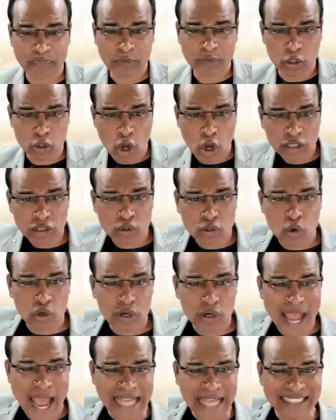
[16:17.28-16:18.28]
North
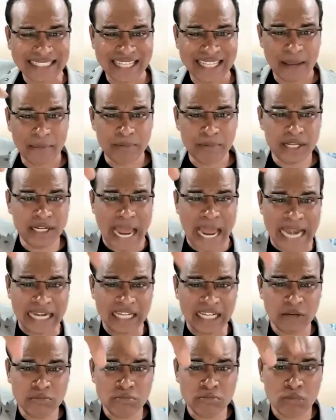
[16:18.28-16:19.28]
Korea has kept an
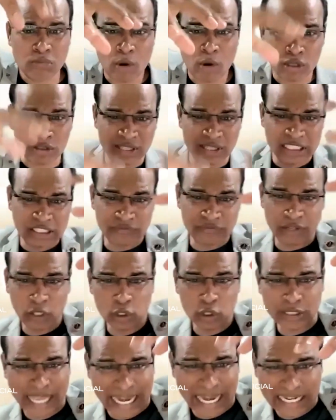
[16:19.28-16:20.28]
atom bomb on this
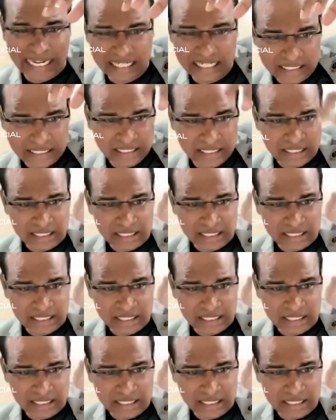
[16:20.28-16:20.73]
fellow's head.